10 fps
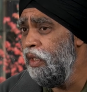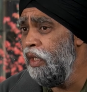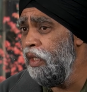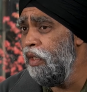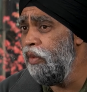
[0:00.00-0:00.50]

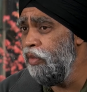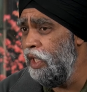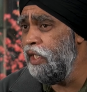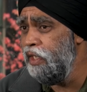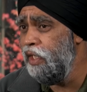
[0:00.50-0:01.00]
Um, but
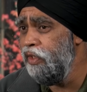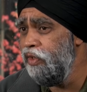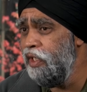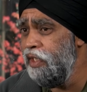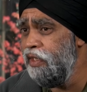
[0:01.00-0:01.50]
I can tell
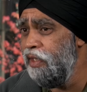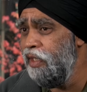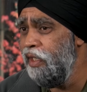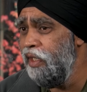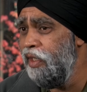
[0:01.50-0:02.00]
you that uh,
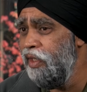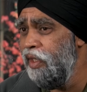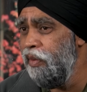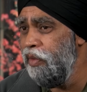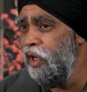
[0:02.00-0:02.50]

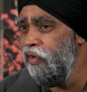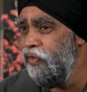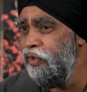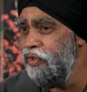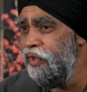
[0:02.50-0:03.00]
um, our
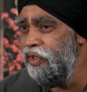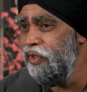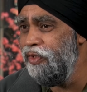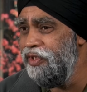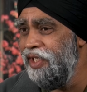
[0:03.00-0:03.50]
folks who are
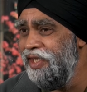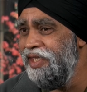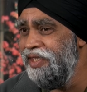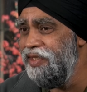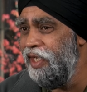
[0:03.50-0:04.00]
negotiating
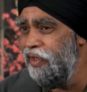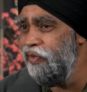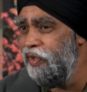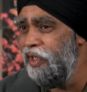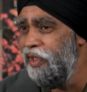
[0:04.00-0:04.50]
things now
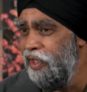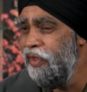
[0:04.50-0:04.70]
uh,